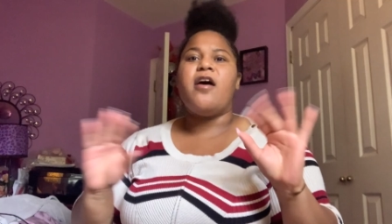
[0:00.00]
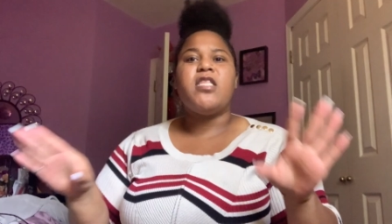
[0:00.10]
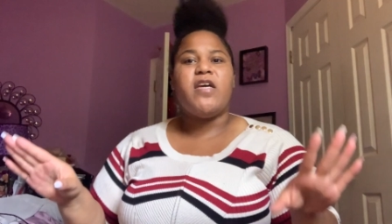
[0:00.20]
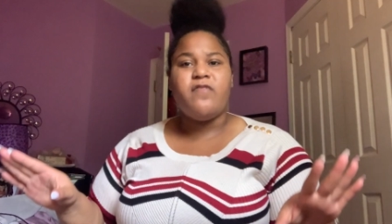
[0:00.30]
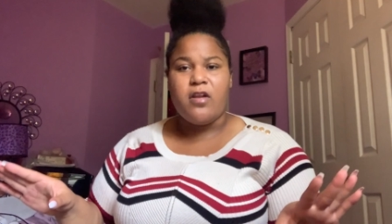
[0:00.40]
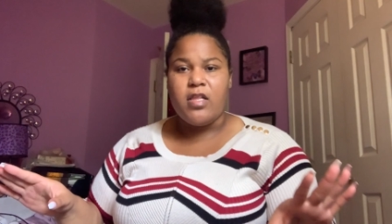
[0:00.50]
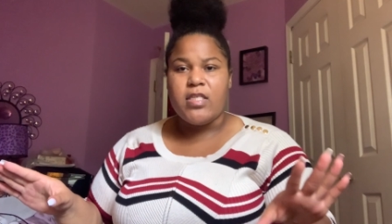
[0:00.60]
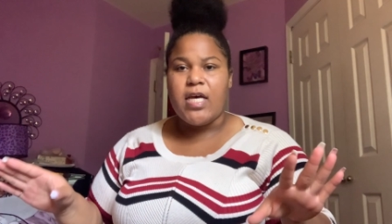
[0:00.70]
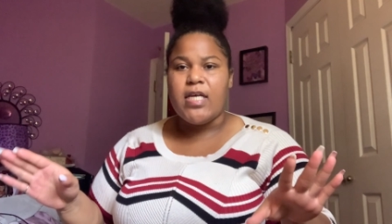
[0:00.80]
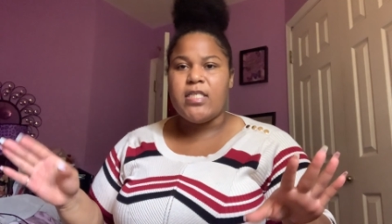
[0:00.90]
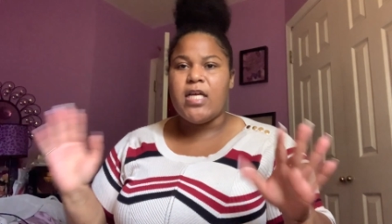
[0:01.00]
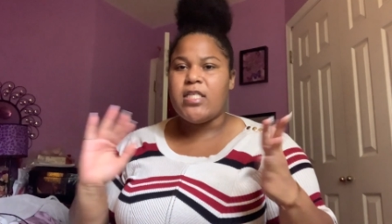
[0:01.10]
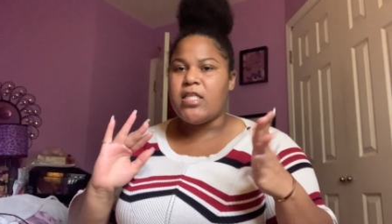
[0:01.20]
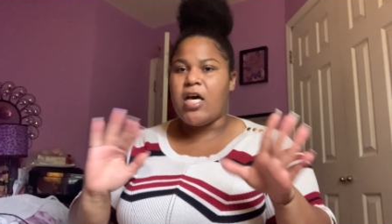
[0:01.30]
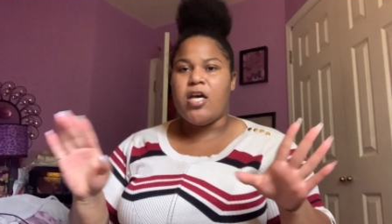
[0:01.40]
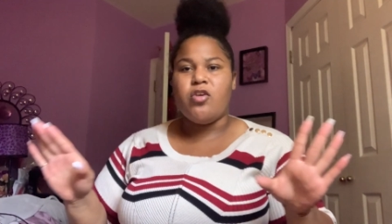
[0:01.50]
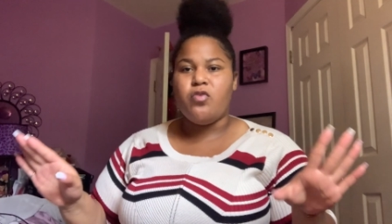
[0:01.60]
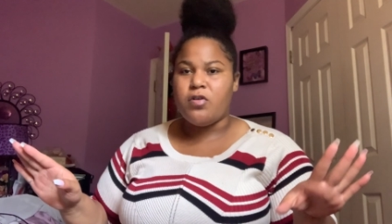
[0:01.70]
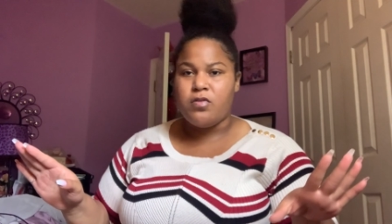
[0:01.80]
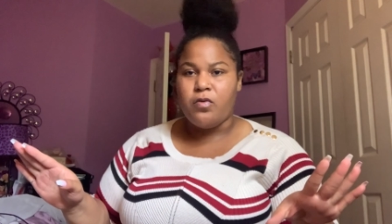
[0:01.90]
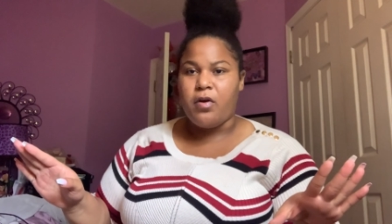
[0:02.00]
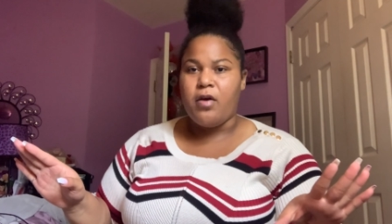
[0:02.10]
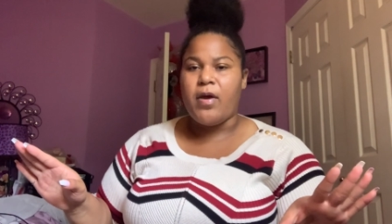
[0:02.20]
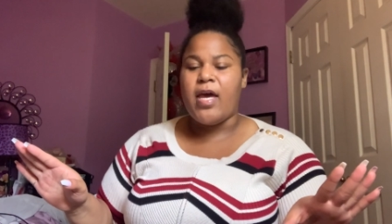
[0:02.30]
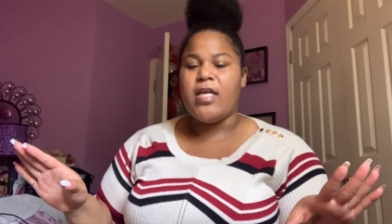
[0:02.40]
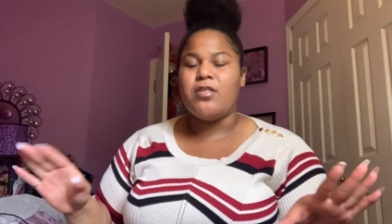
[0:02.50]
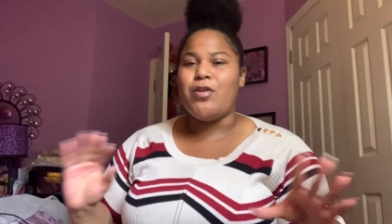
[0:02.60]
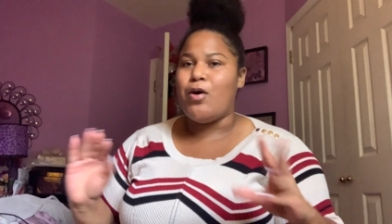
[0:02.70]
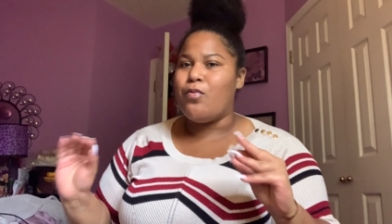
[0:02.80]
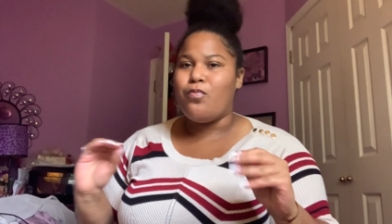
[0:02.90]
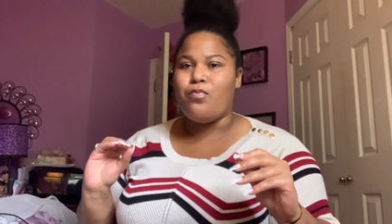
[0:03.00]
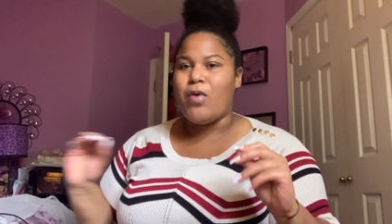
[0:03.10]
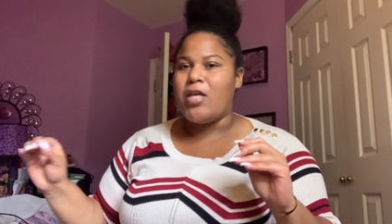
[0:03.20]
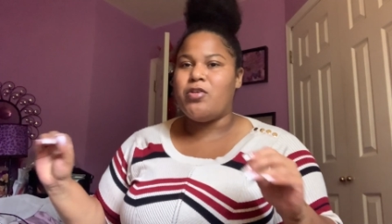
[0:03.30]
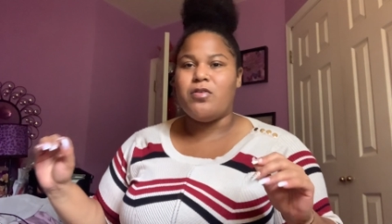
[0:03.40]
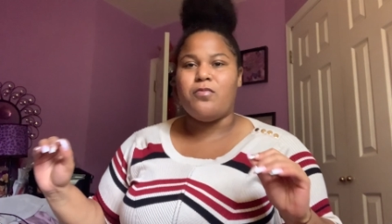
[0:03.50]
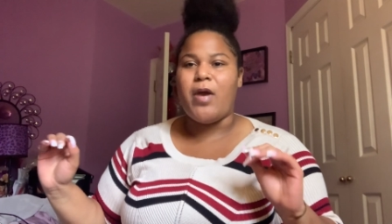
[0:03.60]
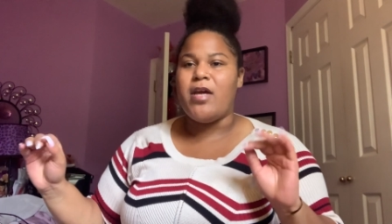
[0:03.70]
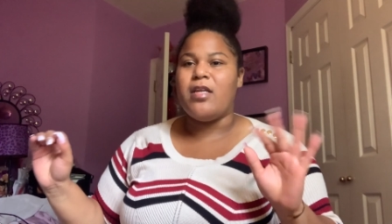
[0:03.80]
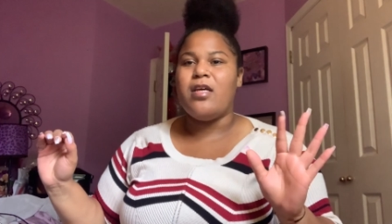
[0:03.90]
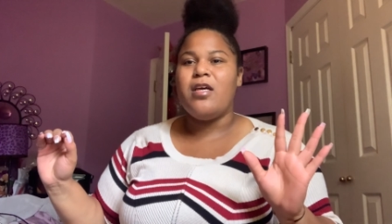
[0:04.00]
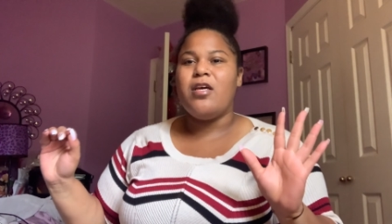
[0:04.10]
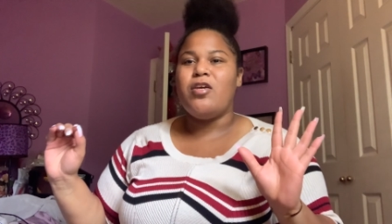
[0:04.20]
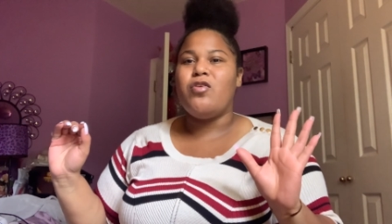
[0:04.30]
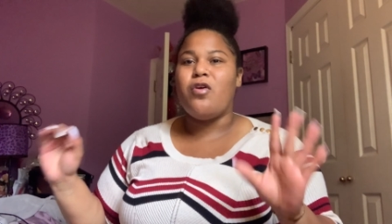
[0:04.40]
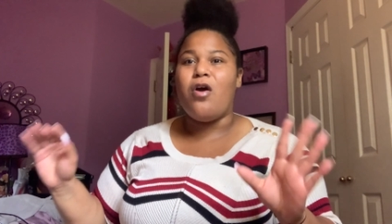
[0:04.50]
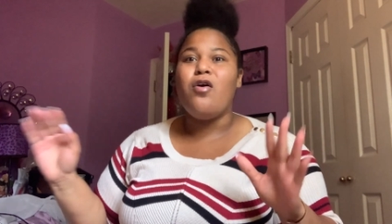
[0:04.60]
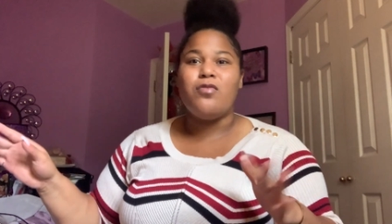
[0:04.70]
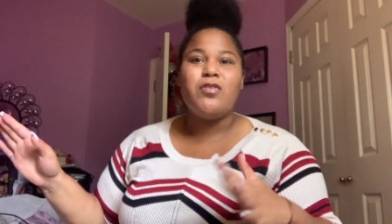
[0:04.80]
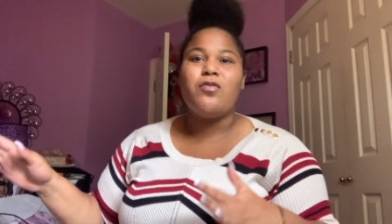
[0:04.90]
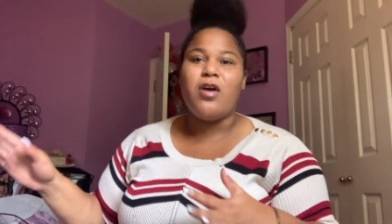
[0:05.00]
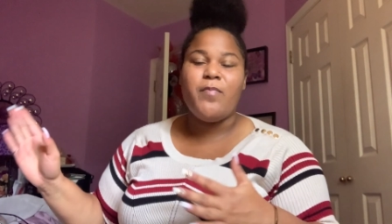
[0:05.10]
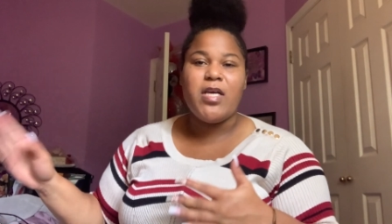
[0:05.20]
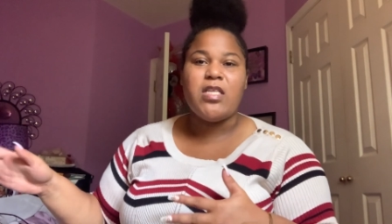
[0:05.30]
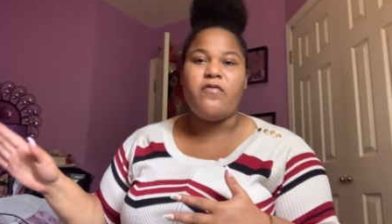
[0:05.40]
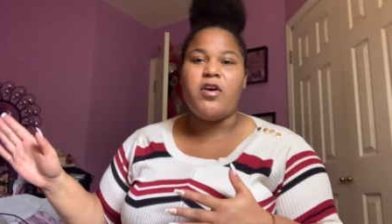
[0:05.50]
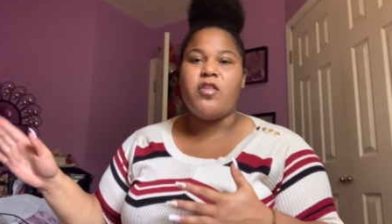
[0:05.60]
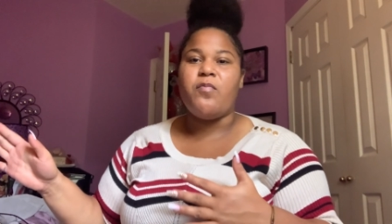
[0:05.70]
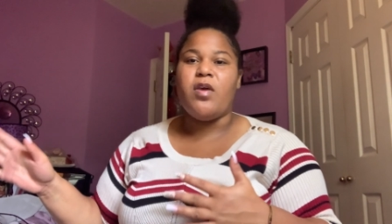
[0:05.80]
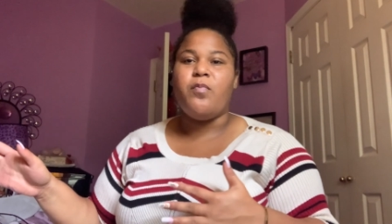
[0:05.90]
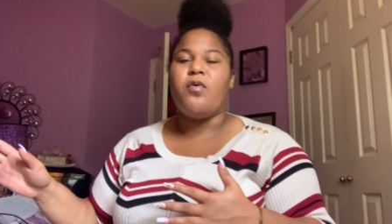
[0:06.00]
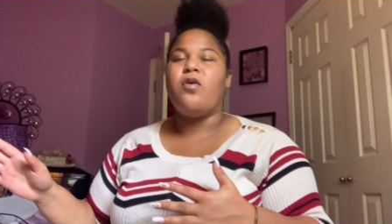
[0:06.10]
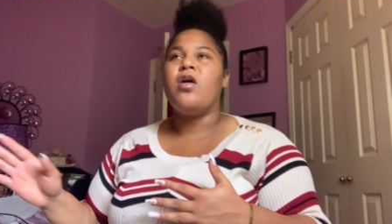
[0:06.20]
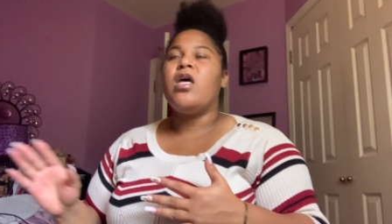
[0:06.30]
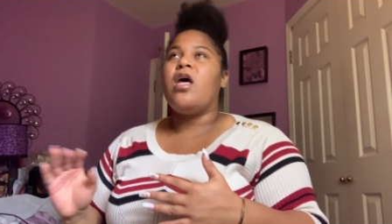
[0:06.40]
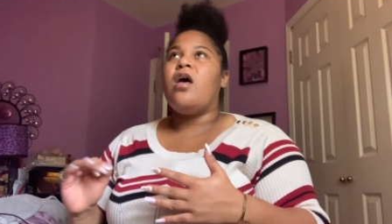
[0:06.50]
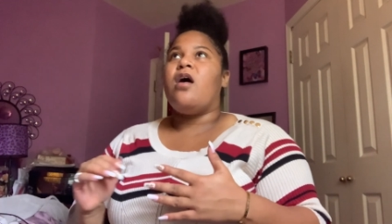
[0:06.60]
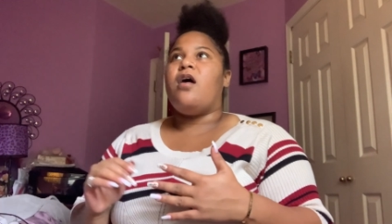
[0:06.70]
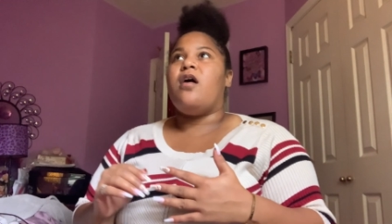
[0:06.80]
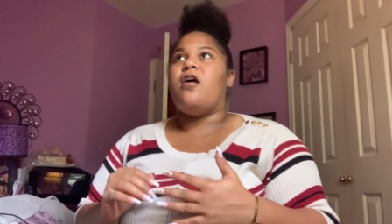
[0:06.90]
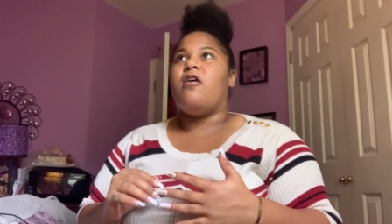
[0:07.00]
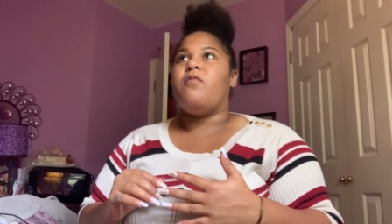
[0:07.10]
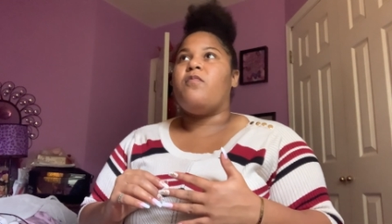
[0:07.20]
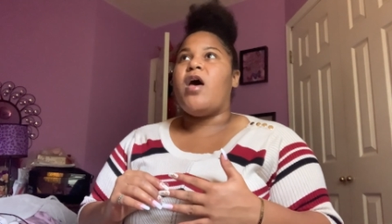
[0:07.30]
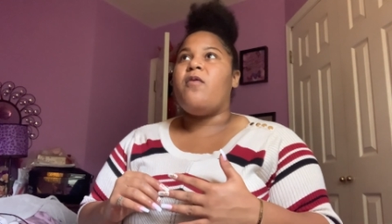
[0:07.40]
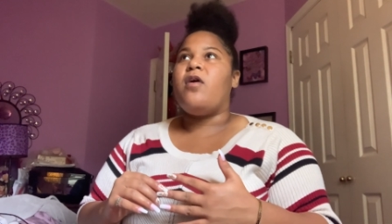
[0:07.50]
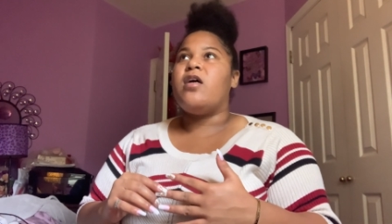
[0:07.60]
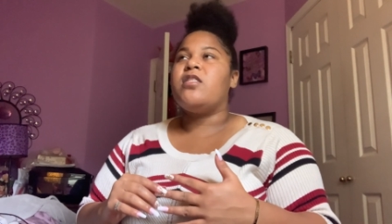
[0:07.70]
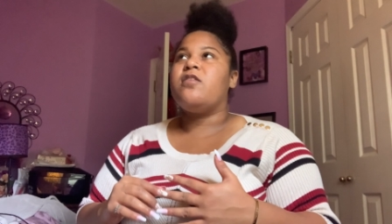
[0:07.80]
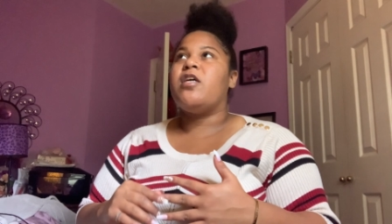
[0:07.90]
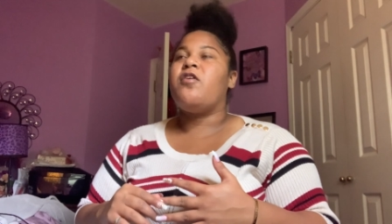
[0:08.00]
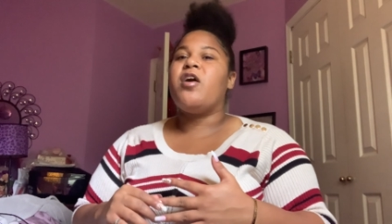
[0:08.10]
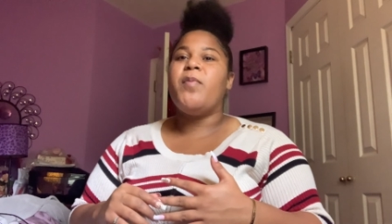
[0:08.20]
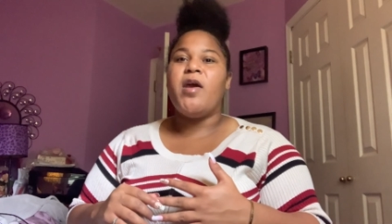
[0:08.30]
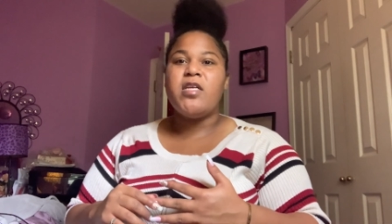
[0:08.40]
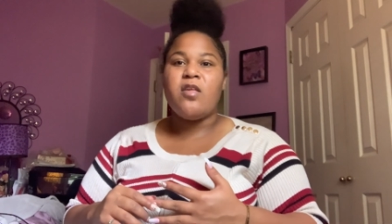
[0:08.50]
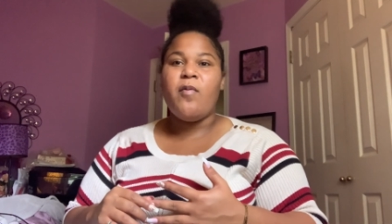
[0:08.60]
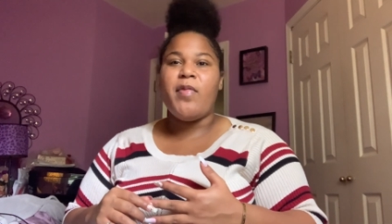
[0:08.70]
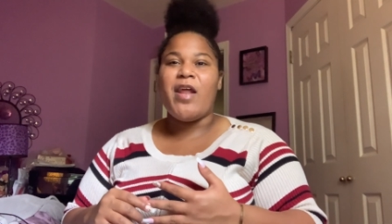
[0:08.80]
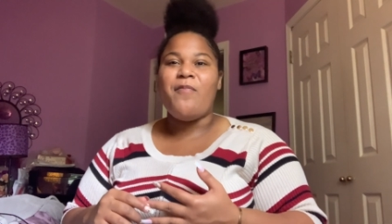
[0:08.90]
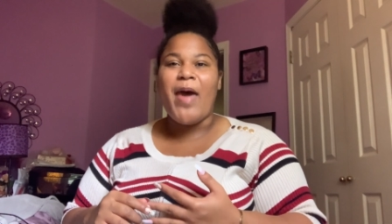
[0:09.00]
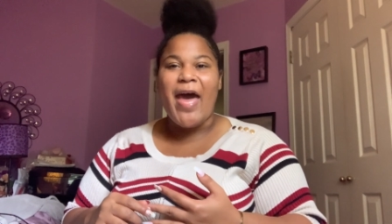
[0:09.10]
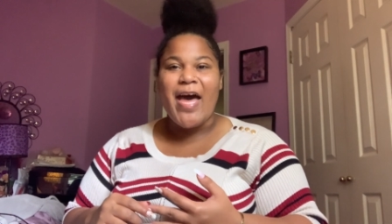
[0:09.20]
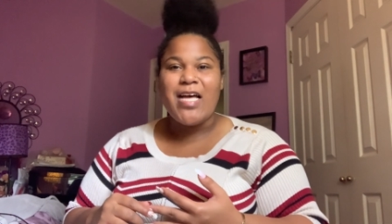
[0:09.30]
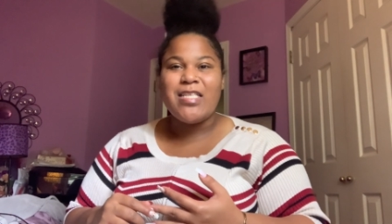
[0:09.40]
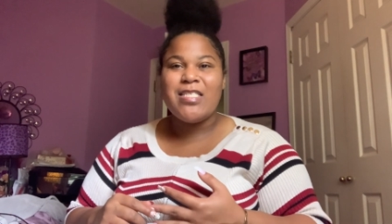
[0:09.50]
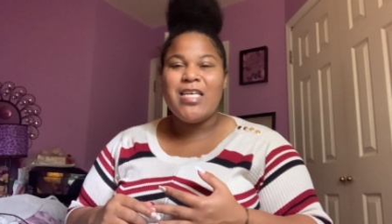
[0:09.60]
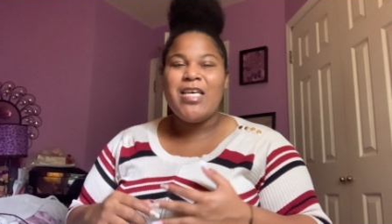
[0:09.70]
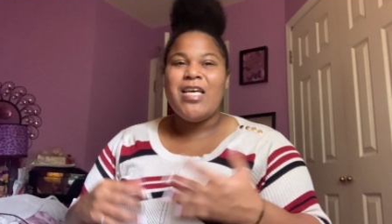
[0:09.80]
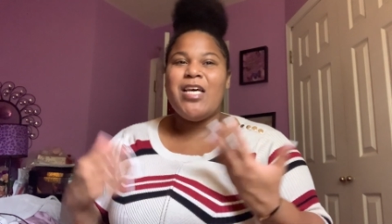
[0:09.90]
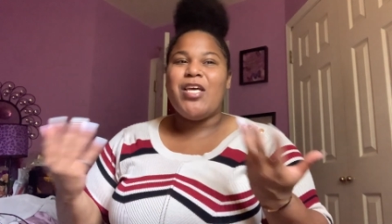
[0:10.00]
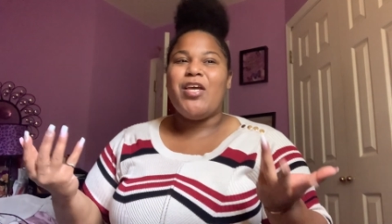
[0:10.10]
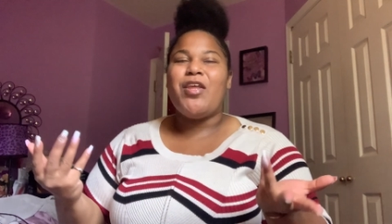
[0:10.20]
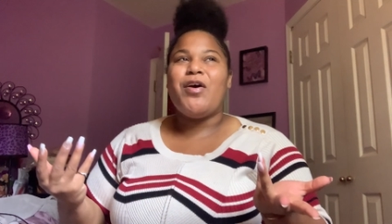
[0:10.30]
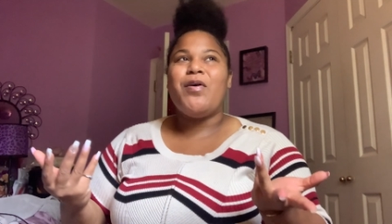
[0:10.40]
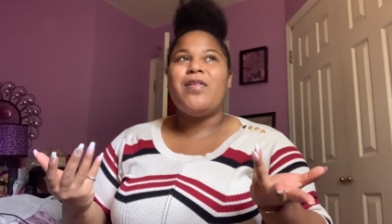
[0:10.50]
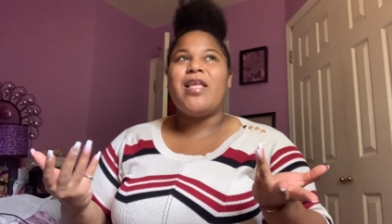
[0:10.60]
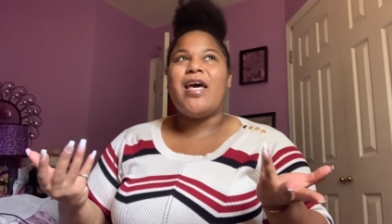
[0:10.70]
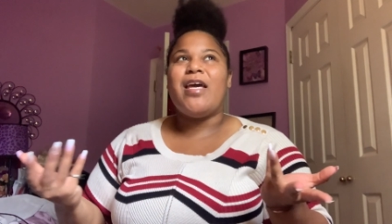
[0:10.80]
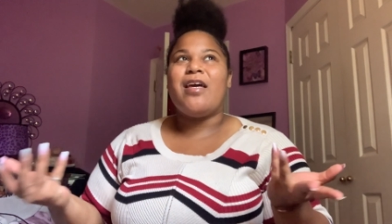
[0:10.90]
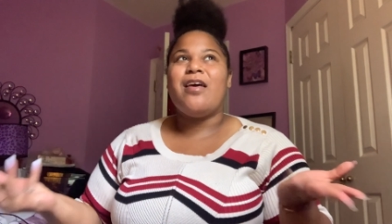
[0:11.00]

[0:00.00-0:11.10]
they've done on the test, that's not your story, okay? So don't write your own story based off of other people. I will also say, don't compare yourself to people that have passed. You know, like,